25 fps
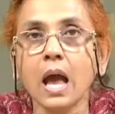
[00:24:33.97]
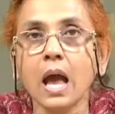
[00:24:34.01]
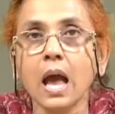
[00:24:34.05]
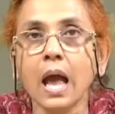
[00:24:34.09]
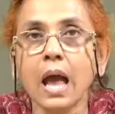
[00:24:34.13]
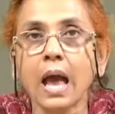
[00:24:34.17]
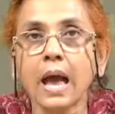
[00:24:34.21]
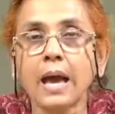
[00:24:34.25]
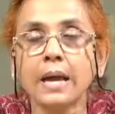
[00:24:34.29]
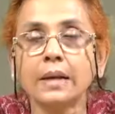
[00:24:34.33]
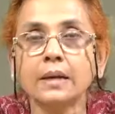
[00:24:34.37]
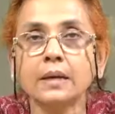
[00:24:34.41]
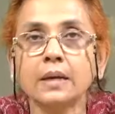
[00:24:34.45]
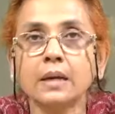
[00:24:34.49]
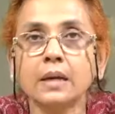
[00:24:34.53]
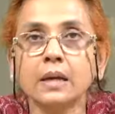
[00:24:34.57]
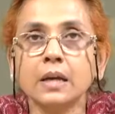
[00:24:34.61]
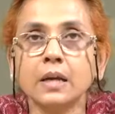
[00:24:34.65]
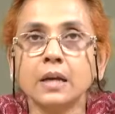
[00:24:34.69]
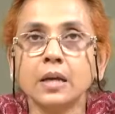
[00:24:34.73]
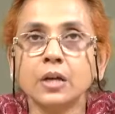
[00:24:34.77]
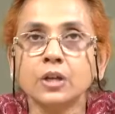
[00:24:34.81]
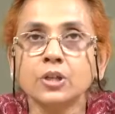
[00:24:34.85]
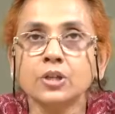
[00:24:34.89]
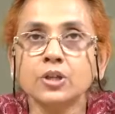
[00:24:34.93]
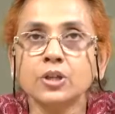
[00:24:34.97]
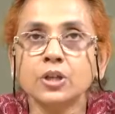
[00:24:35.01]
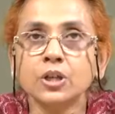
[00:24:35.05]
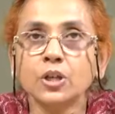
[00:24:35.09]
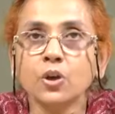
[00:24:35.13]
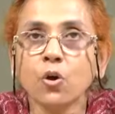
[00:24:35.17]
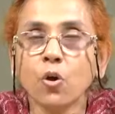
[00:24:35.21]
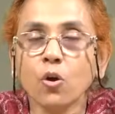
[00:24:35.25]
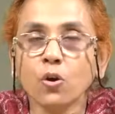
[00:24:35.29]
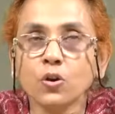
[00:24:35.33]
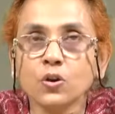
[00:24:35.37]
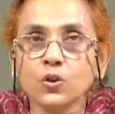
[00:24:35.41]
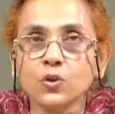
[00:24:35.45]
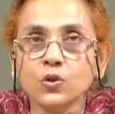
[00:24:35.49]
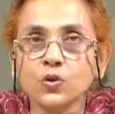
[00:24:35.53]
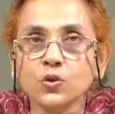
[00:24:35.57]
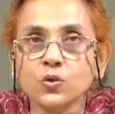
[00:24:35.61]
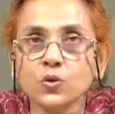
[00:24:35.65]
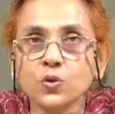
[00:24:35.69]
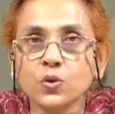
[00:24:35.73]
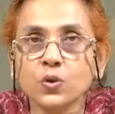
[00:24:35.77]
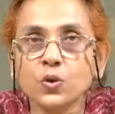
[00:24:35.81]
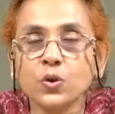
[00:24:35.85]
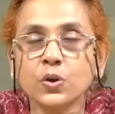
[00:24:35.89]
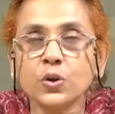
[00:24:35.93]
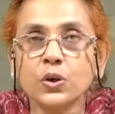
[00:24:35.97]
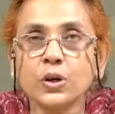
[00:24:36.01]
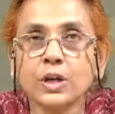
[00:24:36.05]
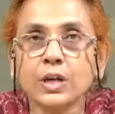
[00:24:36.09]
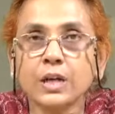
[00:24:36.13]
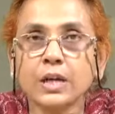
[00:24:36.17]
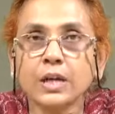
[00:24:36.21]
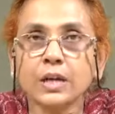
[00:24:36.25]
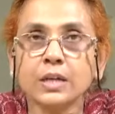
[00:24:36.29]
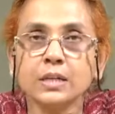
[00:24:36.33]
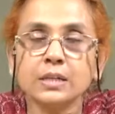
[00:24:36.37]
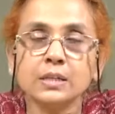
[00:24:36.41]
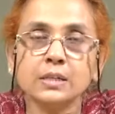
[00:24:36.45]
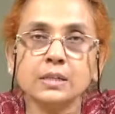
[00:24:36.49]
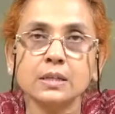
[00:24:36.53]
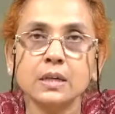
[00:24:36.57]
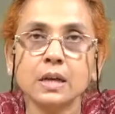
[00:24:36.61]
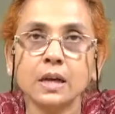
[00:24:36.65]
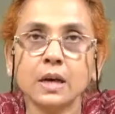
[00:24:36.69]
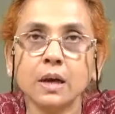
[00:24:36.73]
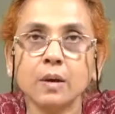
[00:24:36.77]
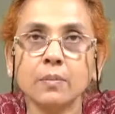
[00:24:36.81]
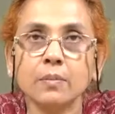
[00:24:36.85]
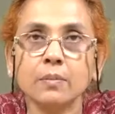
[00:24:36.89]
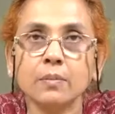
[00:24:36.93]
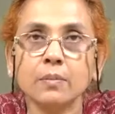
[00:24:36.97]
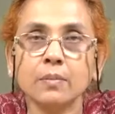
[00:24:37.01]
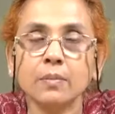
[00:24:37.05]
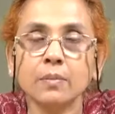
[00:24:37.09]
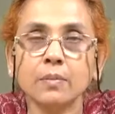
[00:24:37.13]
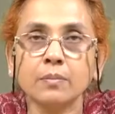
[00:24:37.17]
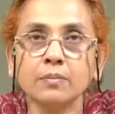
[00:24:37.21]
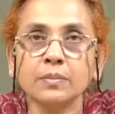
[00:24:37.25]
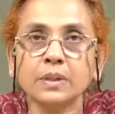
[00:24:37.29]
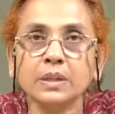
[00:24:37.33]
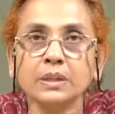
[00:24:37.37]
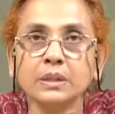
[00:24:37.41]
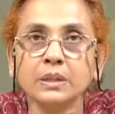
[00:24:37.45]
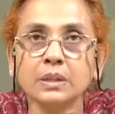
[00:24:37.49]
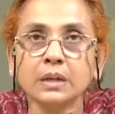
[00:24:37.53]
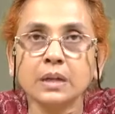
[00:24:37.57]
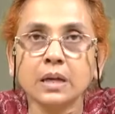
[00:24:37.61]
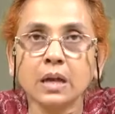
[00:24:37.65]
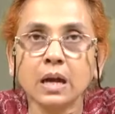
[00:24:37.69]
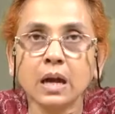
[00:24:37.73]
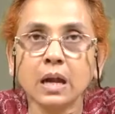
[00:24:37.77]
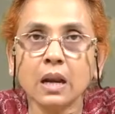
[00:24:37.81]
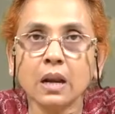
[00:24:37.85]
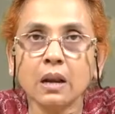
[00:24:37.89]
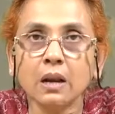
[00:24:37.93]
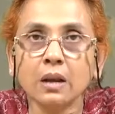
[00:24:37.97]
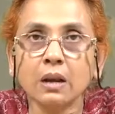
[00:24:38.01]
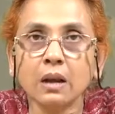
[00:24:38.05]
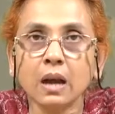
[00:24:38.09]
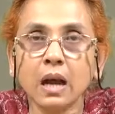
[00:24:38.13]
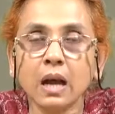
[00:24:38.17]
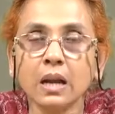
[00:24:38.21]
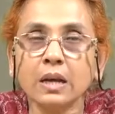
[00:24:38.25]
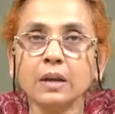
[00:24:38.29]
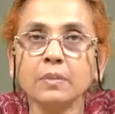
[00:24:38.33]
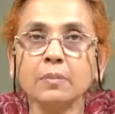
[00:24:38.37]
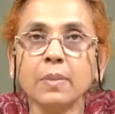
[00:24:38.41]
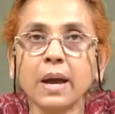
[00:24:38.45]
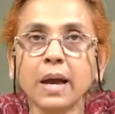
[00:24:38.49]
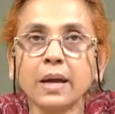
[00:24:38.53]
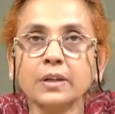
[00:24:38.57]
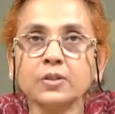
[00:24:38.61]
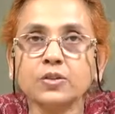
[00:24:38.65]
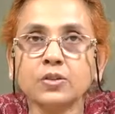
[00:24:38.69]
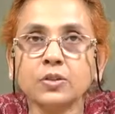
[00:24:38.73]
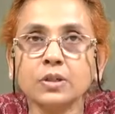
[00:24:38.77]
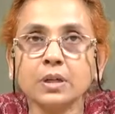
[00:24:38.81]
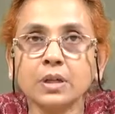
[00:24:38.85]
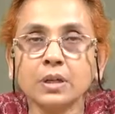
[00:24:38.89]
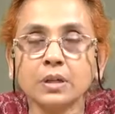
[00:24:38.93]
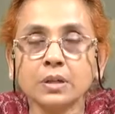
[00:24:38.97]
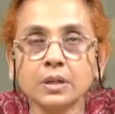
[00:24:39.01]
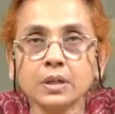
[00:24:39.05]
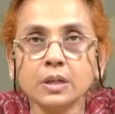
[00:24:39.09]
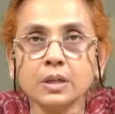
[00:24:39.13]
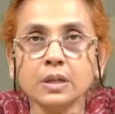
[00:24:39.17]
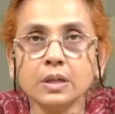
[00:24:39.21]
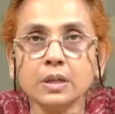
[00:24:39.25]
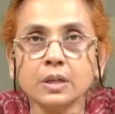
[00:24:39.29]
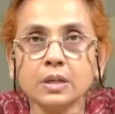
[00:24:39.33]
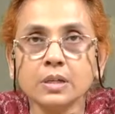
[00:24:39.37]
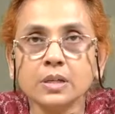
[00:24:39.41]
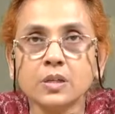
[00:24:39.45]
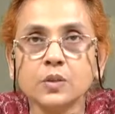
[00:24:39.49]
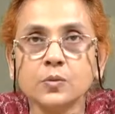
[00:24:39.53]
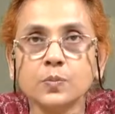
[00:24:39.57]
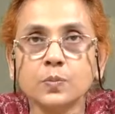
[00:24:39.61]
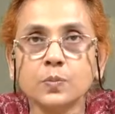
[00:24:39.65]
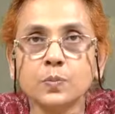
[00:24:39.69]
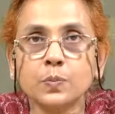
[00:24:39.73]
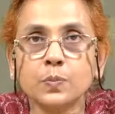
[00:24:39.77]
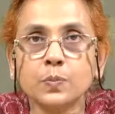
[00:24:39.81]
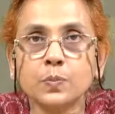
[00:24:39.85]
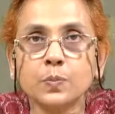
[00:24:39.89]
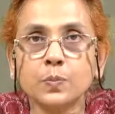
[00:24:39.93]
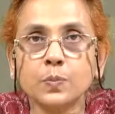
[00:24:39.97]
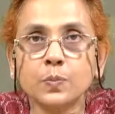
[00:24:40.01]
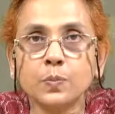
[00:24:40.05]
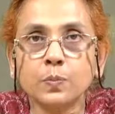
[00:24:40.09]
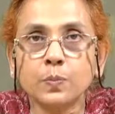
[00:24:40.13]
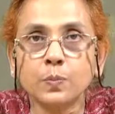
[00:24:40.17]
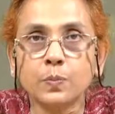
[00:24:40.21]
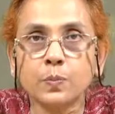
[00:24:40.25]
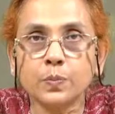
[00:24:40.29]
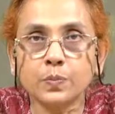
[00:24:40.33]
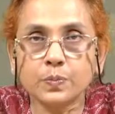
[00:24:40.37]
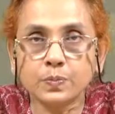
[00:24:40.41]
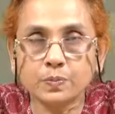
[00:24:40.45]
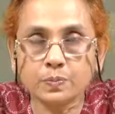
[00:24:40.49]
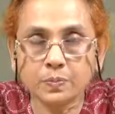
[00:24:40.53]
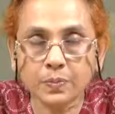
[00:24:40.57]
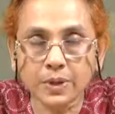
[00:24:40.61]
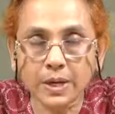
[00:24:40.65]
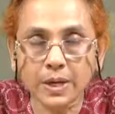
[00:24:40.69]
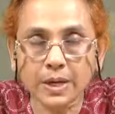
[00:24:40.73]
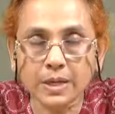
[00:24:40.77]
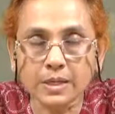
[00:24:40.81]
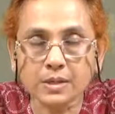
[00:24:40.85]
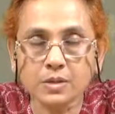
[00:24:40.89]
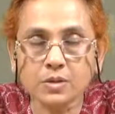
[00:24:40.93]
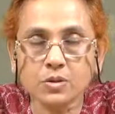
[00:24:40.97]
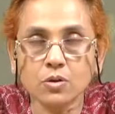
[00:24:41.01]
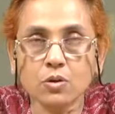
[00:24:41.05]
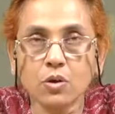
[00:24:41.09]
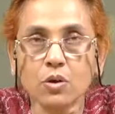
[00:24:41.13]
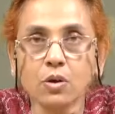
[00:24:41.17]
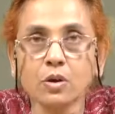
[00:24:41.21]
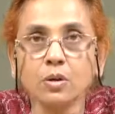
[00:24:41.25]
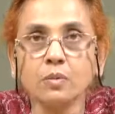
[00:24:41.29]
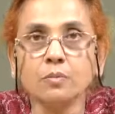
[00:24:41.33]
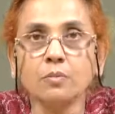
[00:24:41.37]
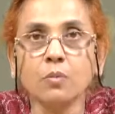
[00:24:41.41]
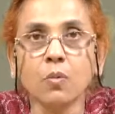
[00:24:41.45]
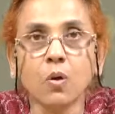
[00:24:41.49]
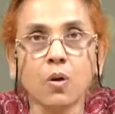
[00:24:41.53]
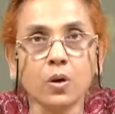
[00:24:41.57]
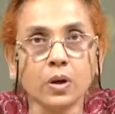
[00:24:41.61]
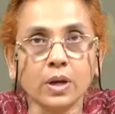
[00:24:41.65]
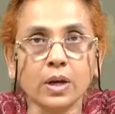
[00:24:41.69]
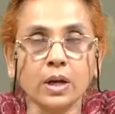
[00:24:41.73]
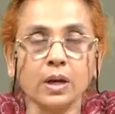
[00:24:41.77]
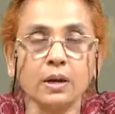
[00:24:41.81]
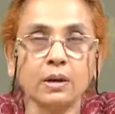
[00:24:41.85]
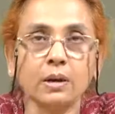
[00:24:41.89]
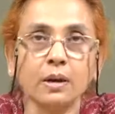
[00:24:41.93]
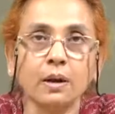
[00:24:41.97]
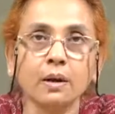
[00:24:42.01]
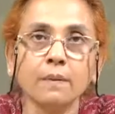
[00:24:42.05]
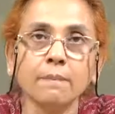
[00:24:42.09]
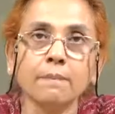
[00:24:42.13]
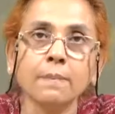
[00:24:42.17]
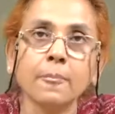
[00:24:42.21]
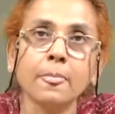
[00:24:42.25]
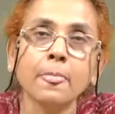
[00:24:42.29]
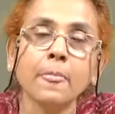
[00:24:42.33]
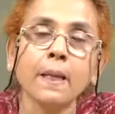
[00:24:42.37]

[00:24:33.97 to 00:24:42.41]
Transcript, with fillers: And she also creates a mythical and imaginary place called Morgana.